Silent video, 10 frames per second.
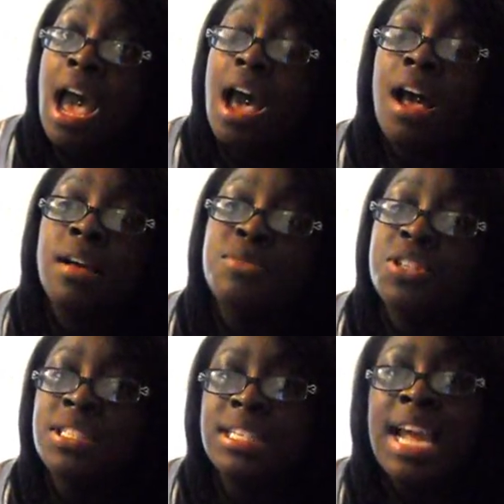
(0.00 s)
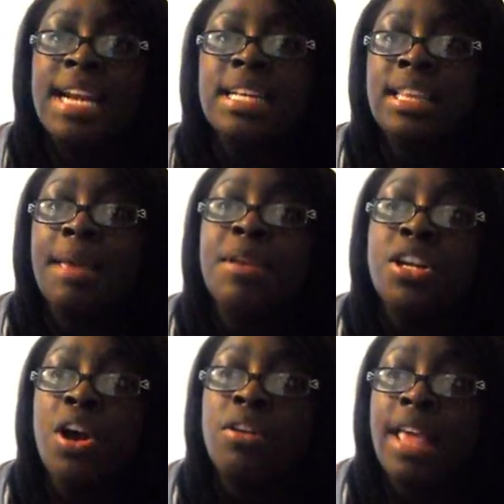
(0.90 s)
um, just to kind of let me
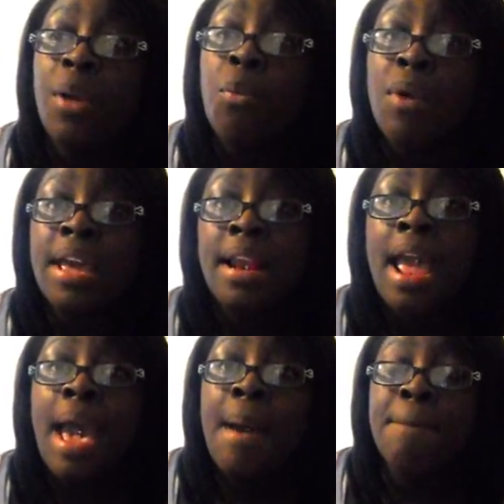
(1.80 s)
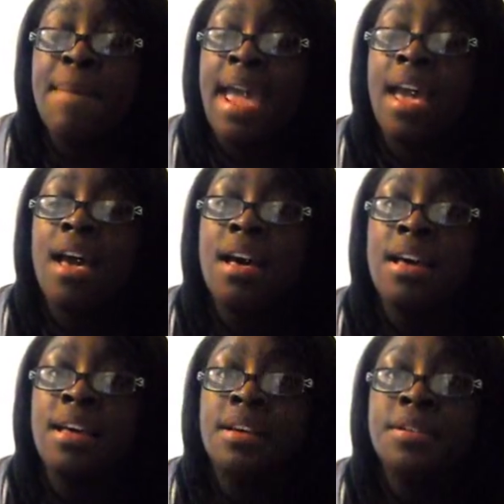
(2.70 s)
know like what my
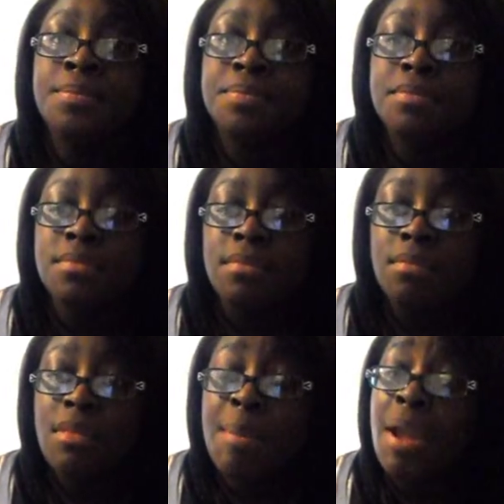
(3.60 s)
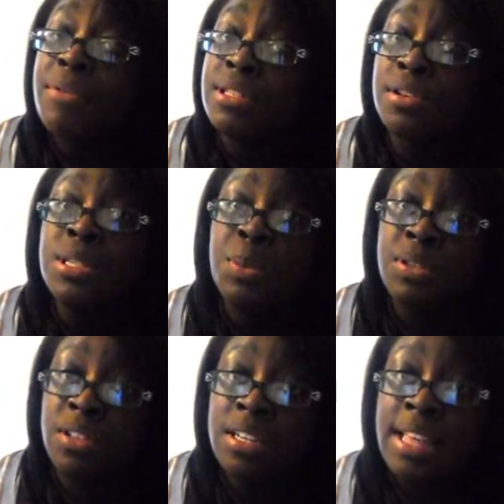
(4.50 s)
uh, my results would
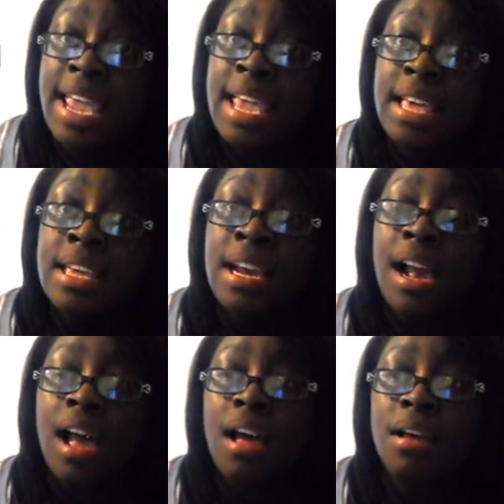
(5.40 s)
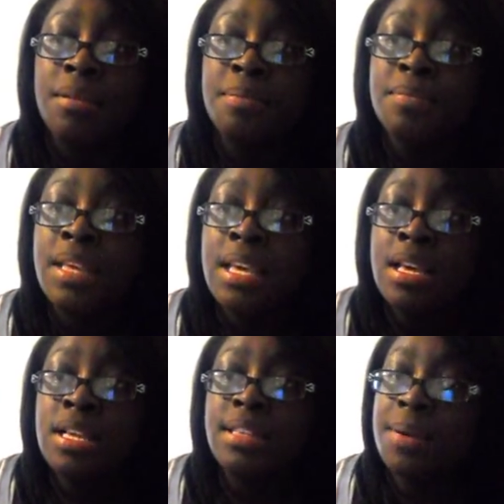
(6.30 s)
look like. Um,
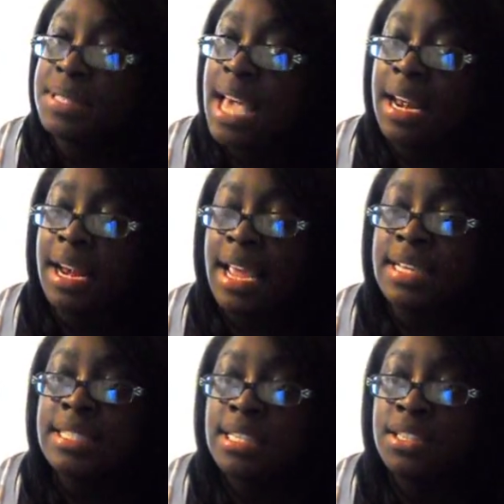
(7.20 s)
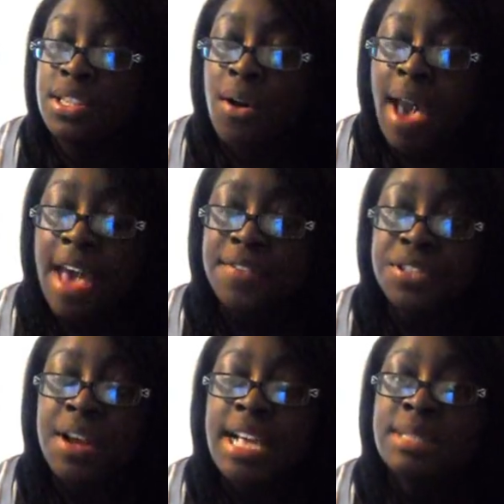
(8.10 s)
so that was kind of nice. So
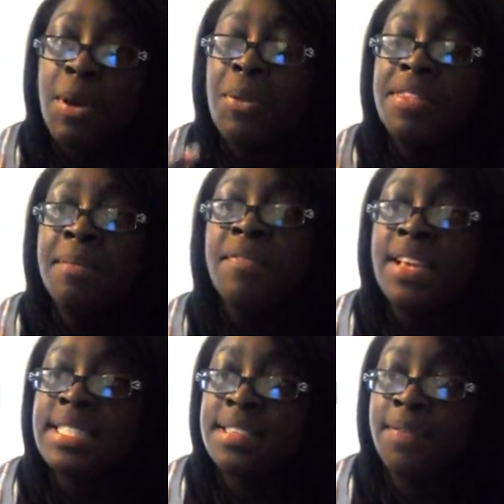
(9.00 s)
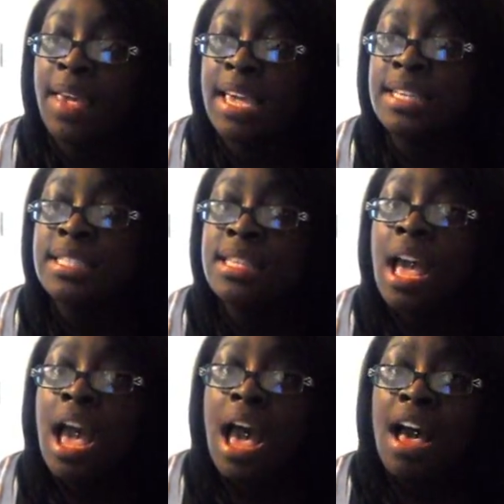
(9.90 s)
after I spoke with him face to face,
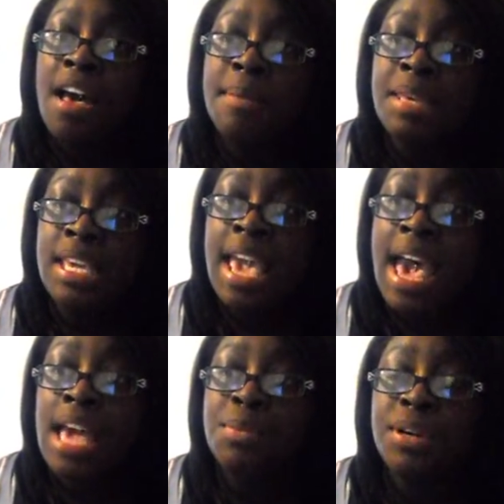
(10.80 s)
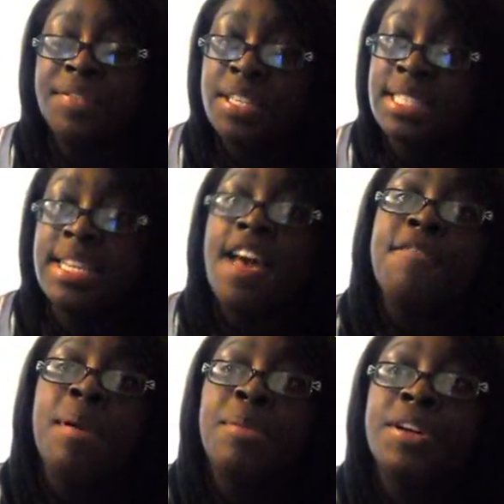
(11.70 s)
um, he had one of his
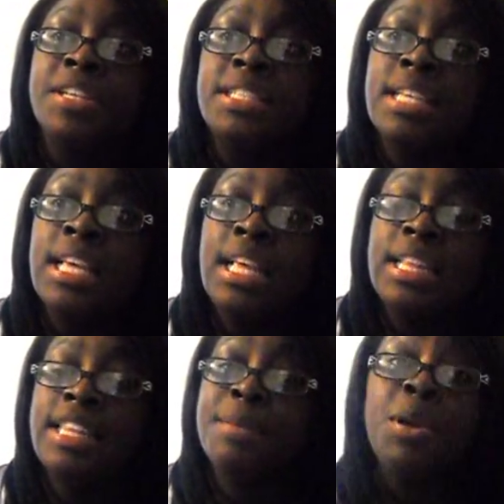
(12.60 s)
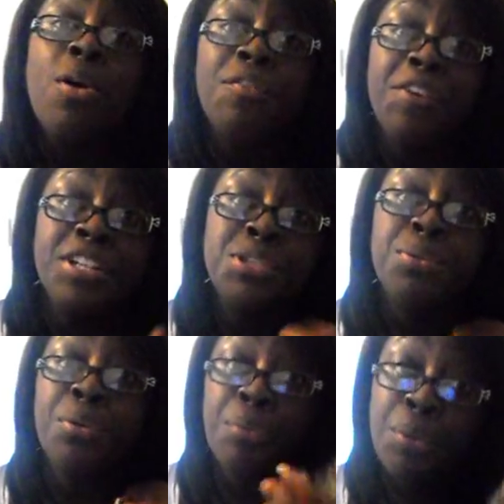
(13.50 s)
staff members lead me over
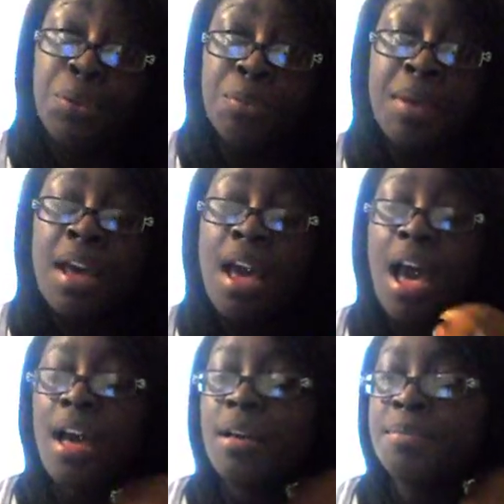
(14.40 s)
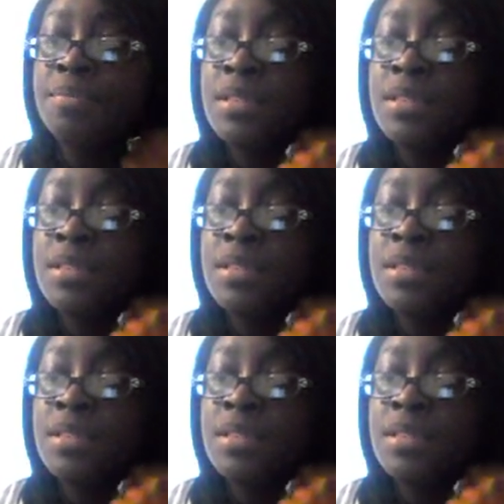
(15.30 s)
into a room um,